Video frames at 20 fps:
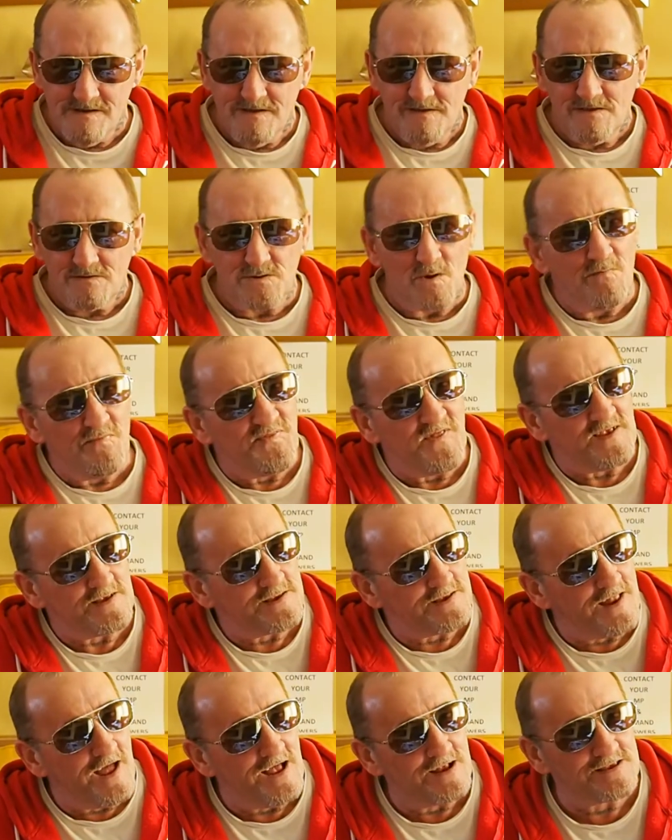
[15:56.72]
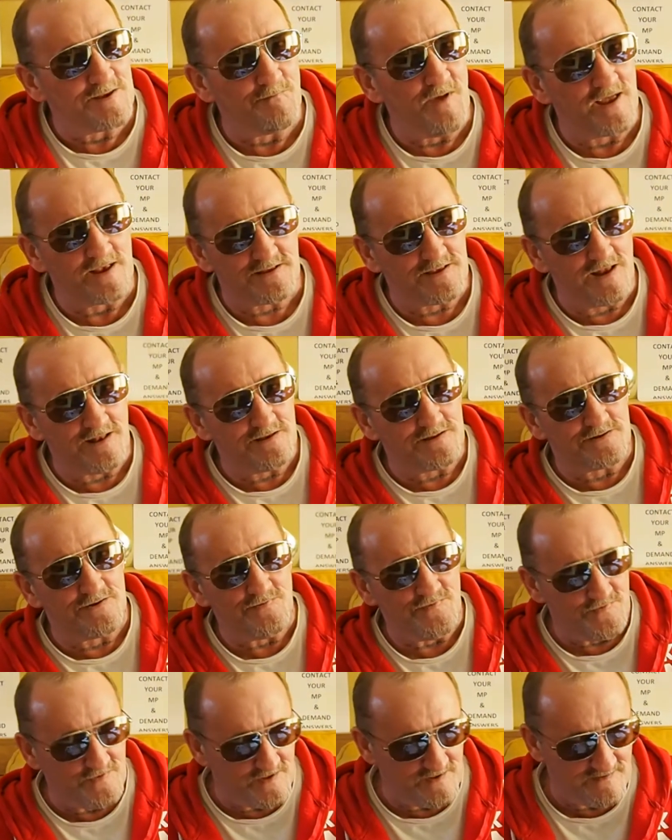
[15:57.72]
Some things start to make sense,
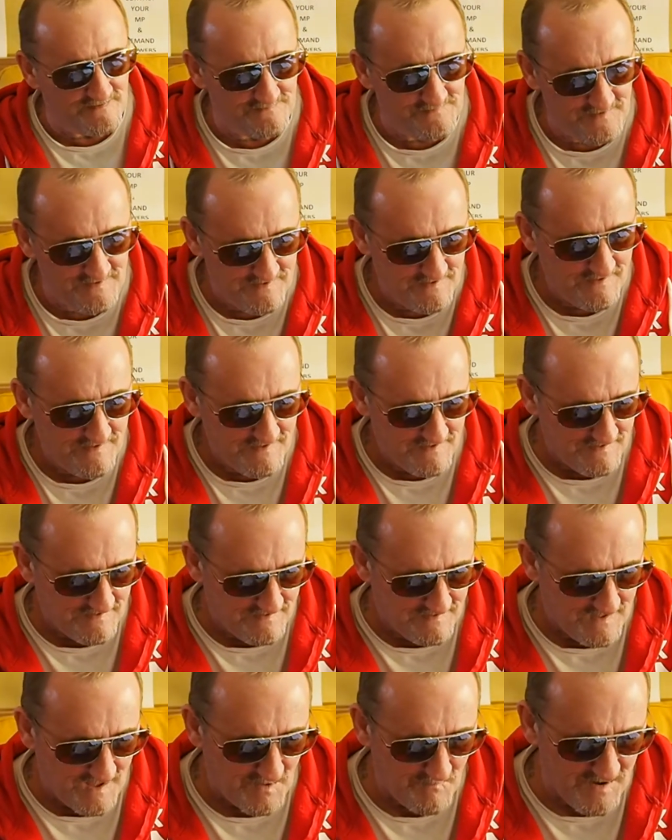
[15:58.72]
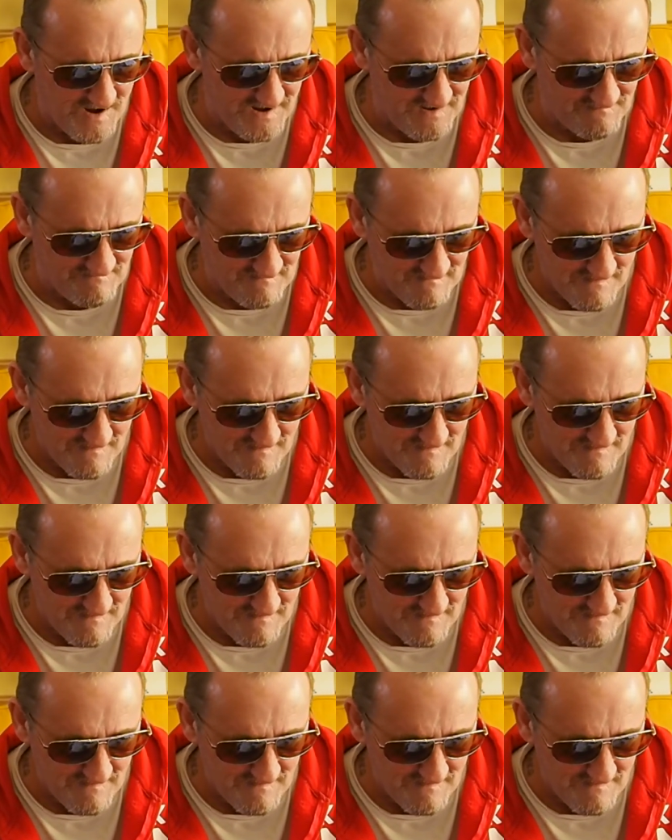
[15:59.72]
don't they? I mean,